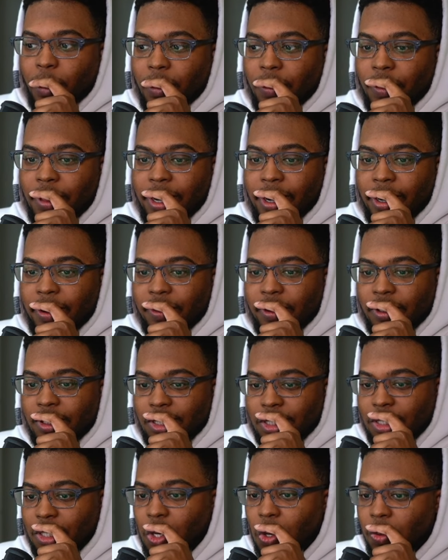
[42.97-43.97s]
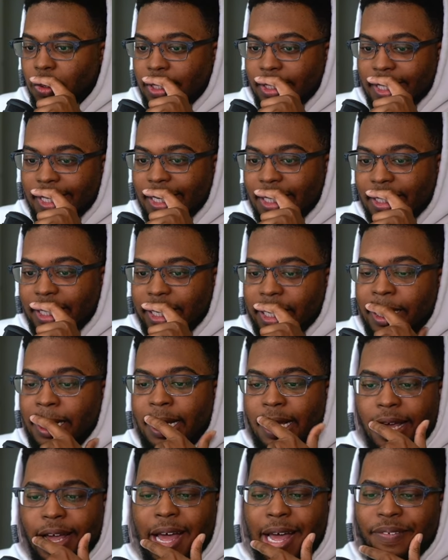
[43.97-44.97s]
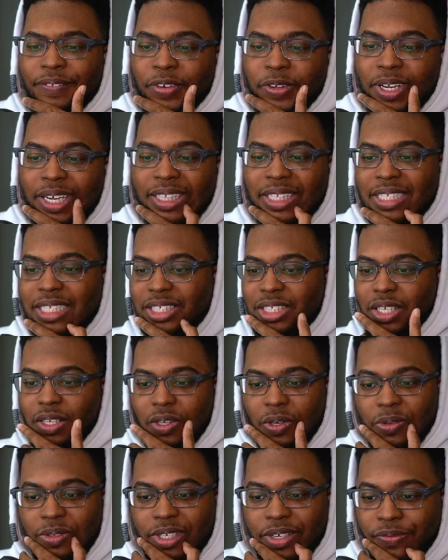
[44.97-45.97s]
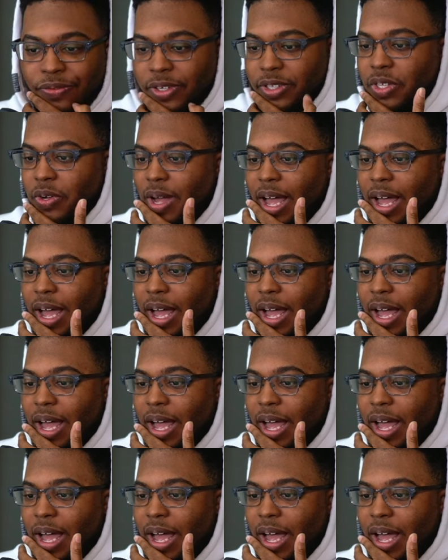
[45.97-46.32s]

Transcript: They're, they're slowly getting there. I feel like this is a little different, though.